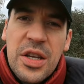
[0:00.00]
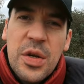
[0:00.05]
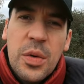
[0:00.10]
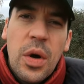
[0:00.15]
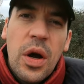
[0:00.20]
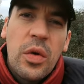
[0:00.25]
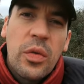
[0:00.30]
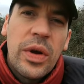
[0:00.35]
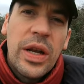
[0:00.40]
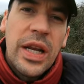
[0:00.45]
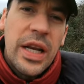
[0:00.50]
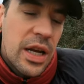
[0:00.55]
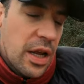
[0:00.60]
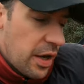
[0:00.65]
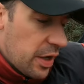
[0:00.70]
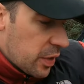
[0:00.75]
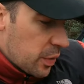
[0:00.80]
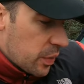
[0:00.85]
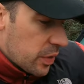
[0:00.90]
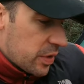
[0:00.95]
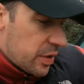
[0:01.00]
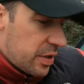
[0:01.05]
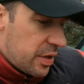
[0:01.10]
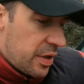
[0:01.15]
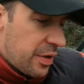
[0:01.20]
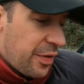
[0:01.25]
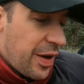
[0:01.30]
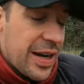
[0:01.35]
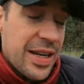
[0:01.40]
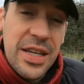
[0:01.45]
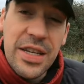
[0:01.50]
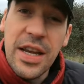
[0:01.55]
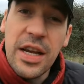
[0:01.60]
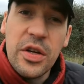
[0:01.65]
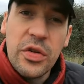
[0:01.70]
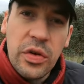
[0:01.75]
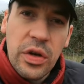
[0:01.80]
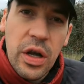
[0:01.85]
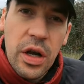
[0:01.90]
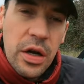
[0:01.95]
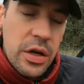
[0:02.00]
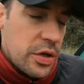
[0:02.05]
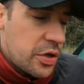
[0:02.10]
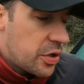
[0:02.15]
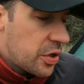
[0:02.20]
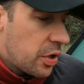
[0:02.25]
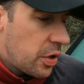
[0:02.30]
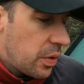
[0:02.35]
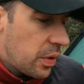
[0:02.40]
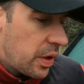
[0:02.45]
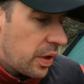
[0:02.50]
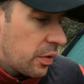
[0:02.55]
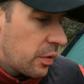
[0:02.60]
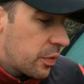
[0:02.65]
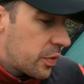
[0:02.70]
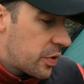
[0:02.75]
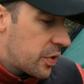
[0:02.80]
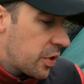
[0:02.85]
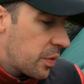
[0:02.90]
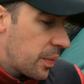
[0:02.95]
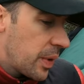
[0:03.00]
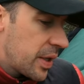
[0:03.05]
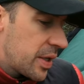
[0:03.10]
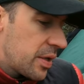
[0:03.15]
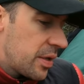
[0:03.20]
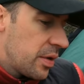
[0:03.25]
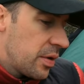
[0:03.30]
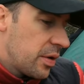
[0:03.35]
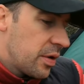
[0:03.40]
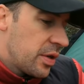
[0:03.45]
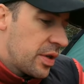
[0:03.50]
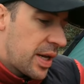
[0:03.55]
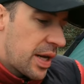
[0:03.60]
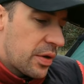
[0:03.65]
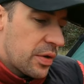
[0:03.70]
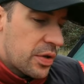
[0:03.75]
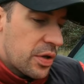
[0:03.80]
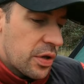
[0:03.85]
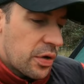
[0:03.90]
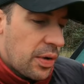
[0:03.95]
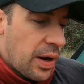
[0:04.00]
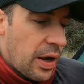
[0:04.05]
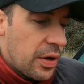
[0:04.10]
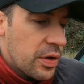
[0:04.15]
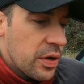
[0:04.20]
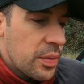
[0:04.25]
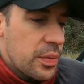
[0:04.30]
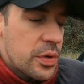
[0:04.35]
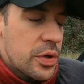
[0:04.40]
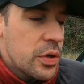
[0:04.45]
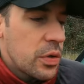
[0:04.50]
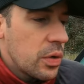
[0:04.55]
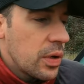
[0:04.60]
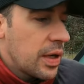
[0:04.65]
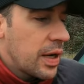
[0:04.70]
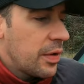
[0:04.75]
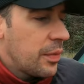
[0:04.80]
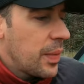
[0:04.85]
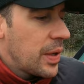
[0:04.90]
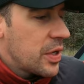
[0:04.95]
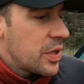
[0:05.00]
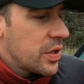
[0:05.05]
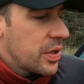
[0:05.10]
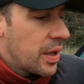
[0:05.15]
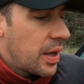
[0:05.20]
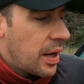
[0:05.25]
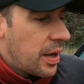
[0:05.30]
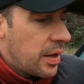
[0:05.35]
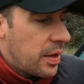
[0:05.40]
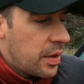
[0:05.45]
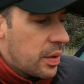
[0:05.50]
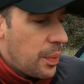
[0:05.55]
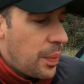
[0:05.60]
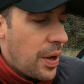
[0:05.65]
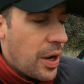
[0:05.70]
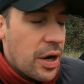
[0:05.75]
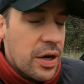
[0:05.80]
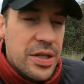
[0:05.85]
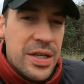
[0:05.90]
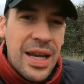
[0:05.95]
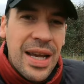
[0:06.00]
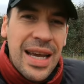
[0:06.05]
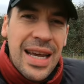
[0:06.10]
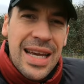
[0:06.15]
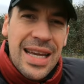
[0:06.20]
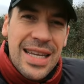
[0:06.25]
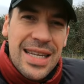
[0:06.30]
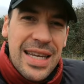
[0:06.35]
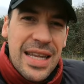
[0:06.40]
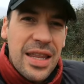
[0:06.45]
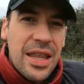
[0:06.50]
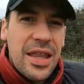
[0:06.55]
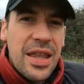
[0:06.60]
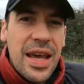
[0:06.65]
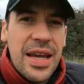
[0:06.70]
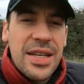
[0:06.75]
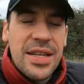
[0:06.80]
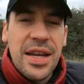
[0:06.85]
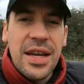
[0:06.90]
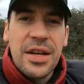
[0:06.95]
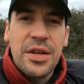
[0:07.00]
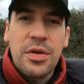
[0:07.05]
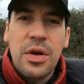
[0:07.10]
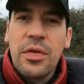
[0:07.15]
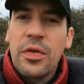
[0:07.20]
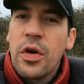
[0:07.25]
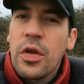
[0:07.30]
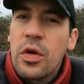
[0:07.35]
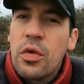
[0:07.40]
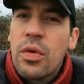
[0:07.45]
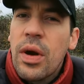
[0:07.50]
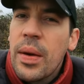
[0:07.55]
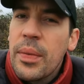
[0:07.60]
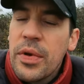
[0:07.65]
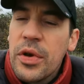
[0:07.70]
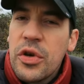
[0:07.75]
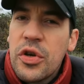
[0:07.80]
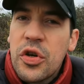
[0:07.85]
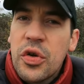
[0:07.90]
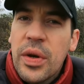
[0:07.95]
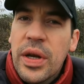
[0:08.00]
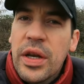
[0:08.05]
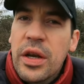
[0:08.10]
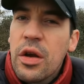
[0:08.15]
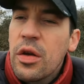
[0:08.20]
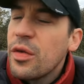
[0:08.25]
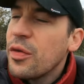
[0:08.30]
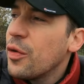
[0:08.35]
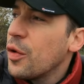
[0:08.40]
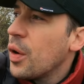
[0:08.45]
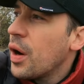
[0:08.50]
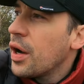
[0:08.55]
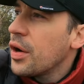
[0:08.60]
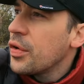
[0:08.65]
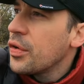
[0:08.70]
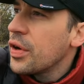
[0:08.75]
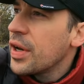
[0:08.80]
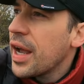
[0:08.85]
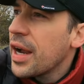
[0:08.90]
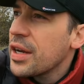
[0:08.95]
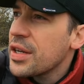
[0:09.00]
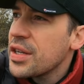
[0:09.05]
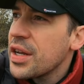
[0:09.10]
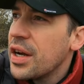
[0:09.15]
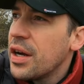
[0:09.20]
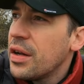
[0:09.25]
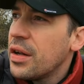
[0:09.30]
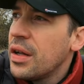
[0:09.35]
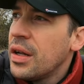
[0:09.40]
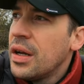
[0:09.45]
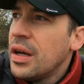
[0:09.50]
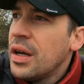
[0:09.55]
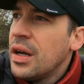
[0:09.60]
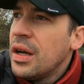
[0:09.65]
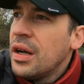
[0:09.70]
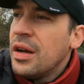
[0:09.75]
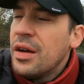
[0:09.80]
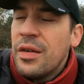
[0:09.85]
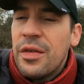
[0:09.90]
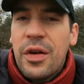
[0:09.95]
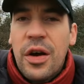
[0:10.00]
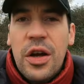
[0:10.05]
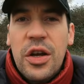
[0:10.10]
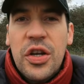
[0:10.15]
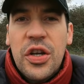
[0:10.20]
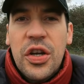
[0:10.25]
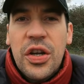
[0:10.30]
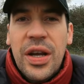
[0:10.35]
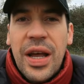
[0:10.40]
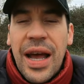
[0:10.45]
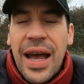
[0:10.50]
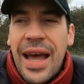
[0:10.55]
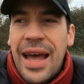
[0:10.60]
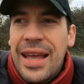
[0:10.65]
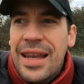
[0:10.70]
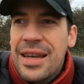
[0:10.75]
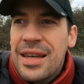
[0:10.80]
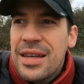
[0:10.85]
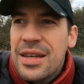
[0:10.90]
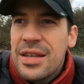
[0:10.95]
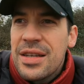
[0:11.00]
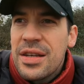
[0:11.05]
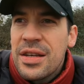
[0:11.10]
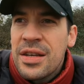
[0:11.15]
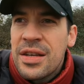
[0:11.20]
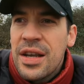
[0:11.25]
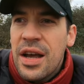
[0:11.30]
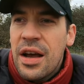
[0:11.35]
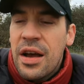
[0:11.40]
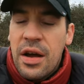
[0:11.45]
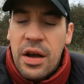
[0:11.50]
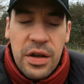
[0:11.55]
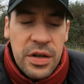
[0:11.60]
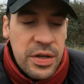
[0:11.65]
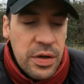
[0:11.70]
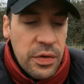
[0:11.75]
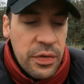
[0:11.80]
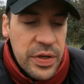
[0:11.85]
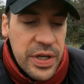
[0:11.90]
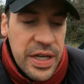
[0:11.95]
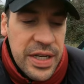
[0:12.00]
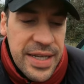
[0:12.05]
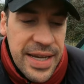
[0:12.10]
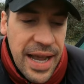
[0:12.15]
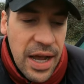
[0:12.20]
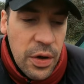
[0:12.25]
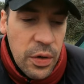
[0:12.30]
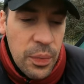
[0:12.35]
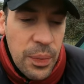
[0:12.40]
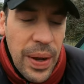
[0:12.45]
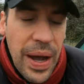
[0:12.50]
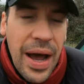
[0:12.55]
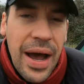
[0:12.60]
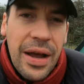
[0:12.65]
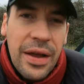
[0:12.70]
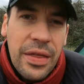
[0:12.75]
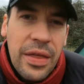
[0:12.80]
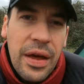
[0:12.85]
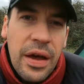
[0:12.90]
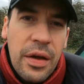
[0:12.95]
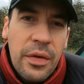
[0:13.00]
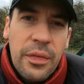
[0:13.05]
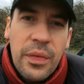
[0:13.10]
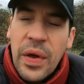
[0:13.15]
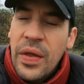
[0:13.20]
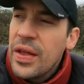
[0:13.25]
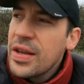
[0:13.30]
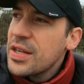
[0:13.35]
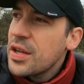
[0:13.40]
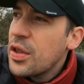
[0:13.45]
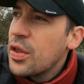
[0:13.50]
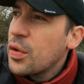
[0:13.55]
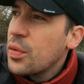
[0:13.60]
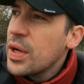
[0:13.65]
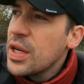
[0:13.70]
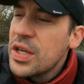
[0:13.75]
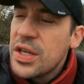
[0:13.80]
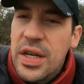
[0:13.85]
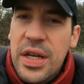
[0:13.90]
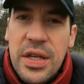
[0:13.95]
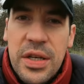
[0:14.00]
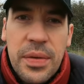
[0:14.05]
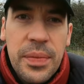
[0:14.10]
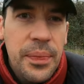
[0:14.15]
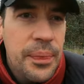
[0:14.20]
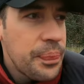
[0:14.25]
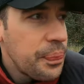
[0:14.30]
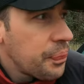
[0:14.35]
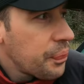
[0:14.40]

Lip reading: So what I really liked was the fact it's extra large, so it'll suit me down to the ground. I'm tall, and I've mentioned that in the past. Synthetic, so I've got the RAB Neutrino 400 XL version, and obviously a down bag there, and that's a 3-season.